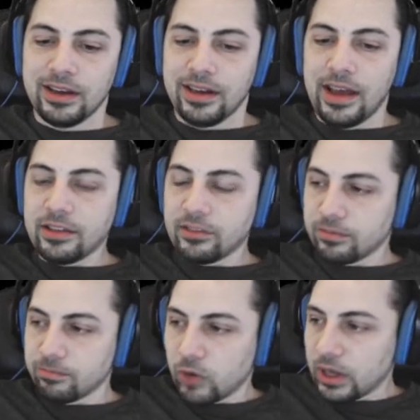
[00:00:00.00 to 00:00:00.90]

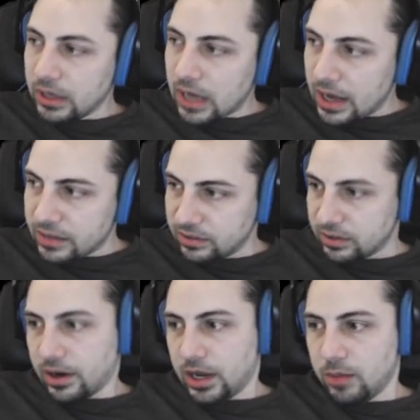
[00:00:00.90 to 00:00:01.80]
It's really not
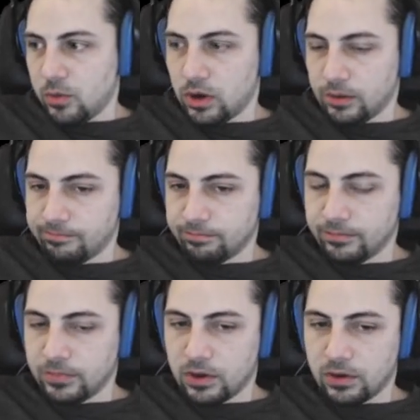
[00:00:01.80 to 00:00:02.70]
necessary anymore.
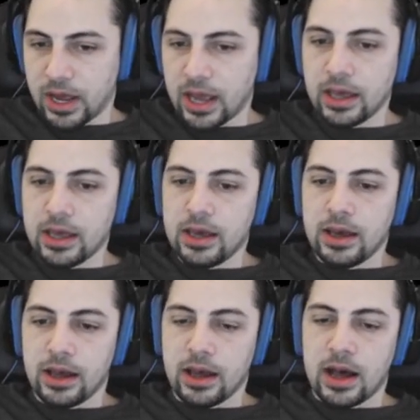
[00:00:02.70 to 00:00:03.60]
Okay?
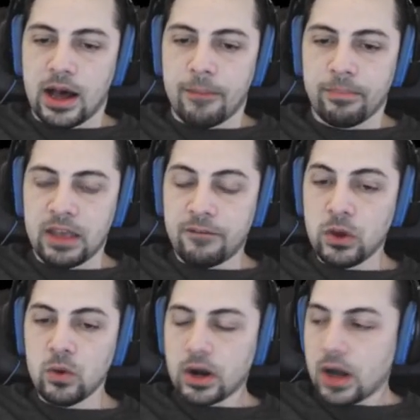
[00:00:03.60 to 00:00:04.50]
If
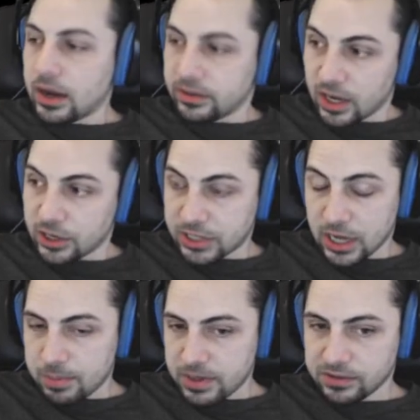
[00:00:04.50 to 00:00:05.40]
you are not a touch
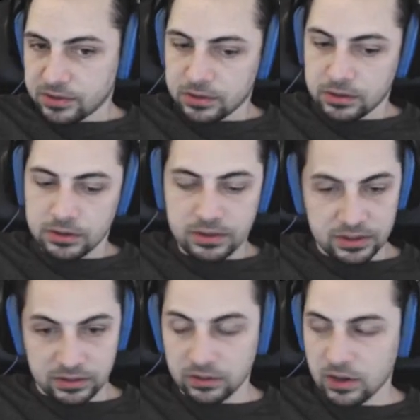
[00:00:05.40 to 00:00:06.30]
typist,
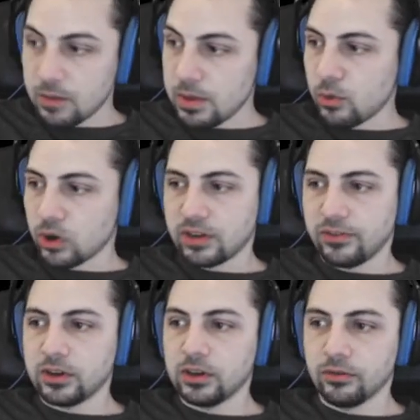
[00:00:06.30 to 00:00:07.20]
this is going to be more
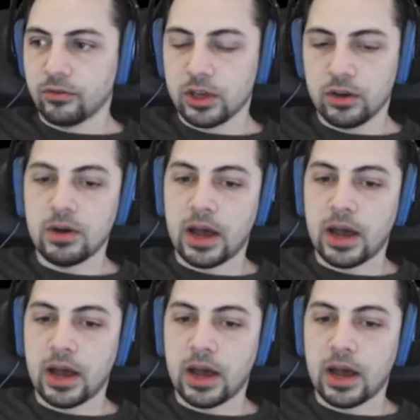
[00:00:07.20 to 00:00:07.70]
difficult for you.